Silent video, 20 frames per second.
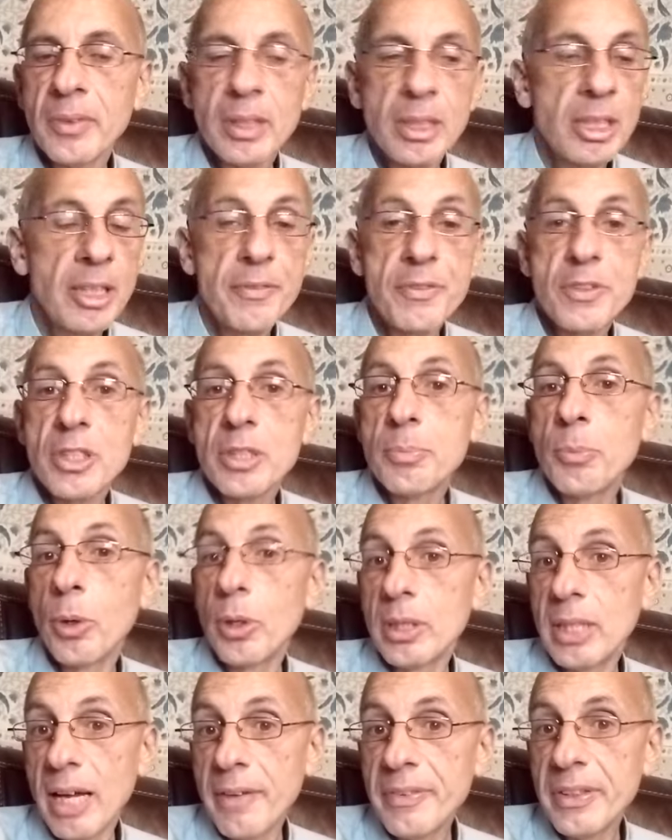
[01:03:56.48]
if she's more
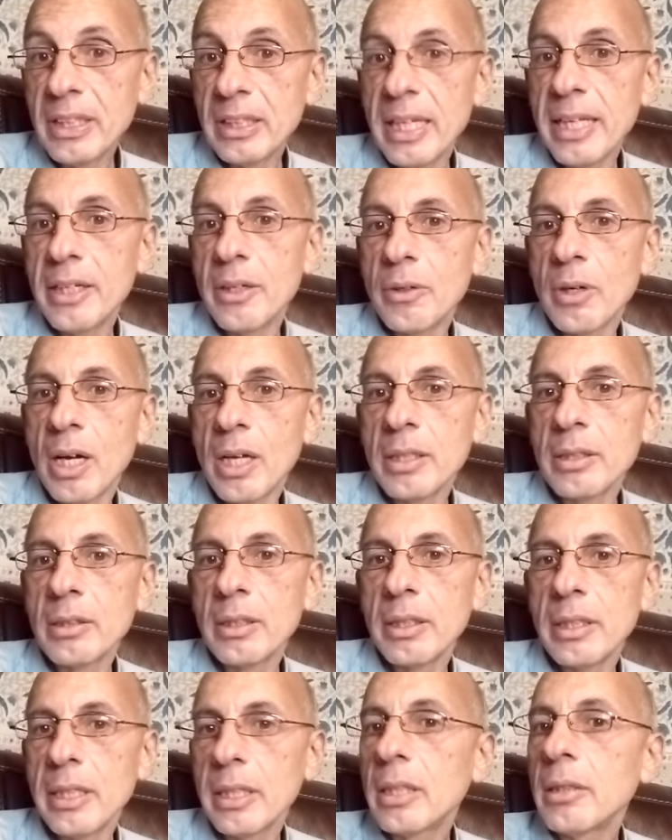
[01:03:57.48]
loving later on,
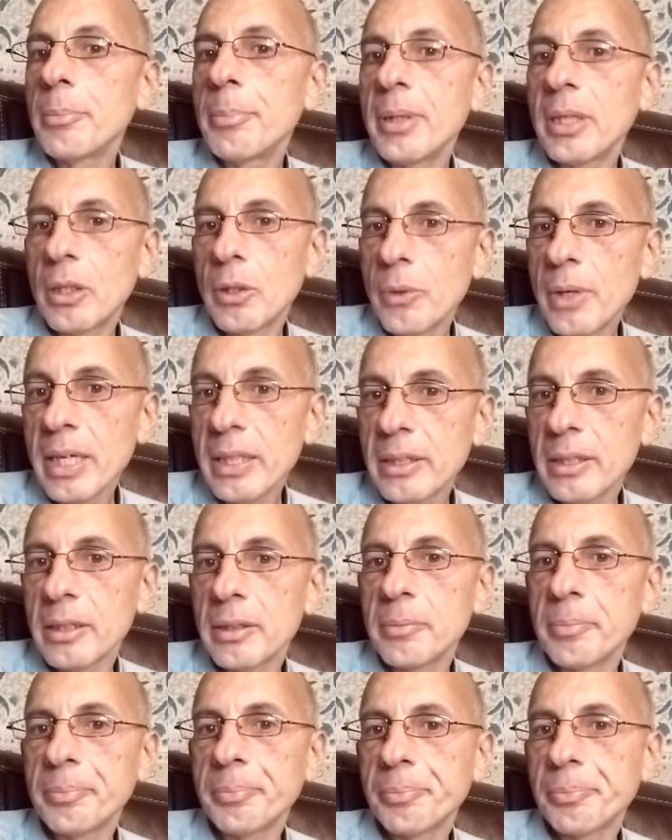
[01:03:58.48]
it can be corrected.
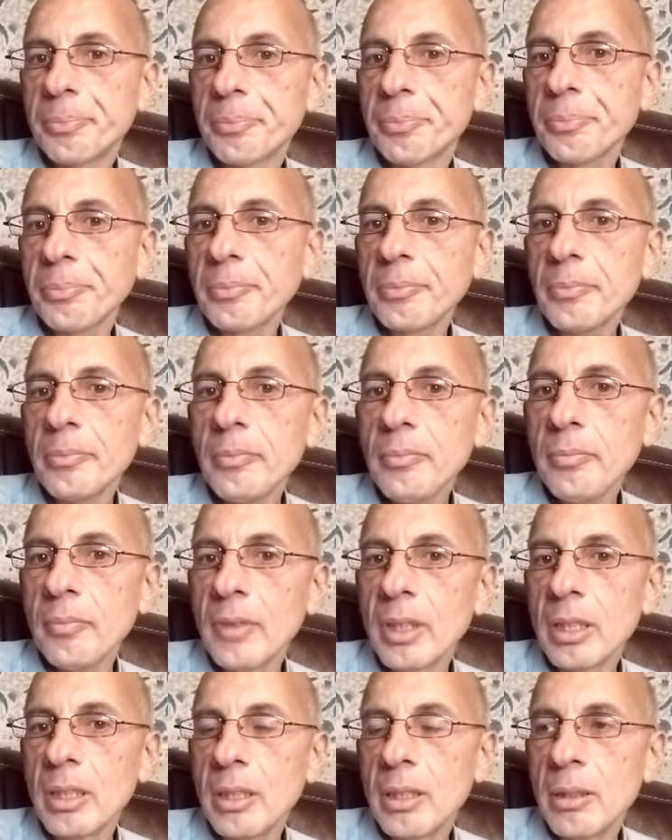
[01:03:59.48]

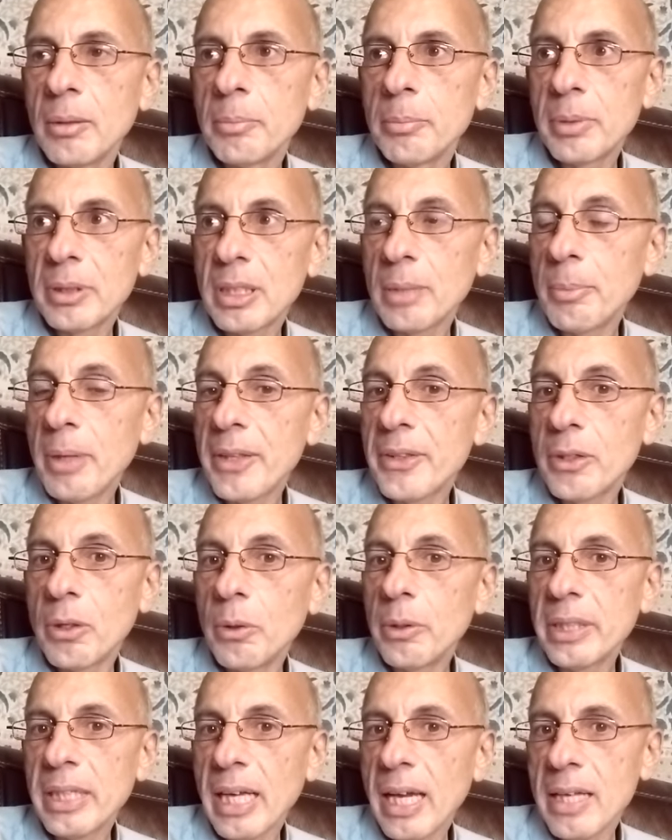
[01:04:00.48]
But the mother
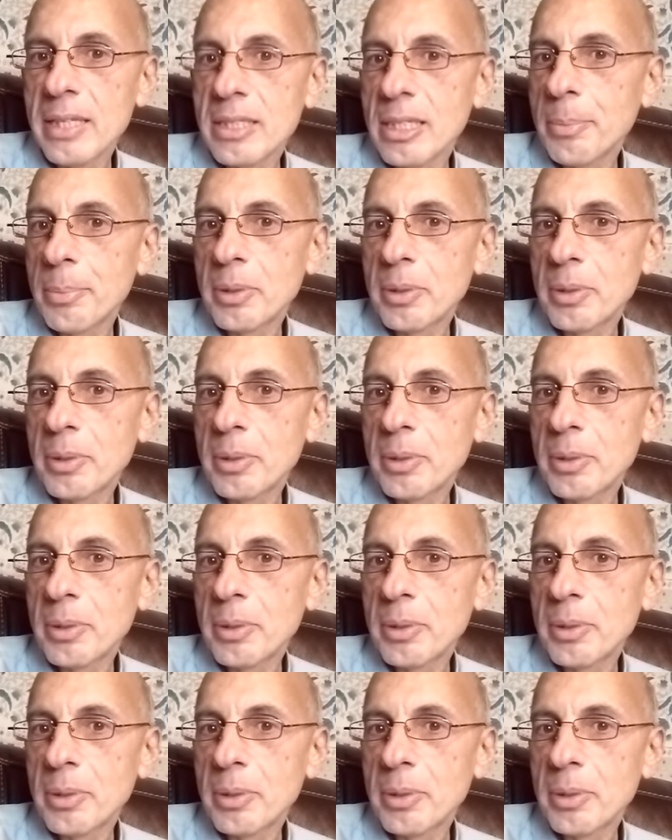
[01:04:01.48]
only has up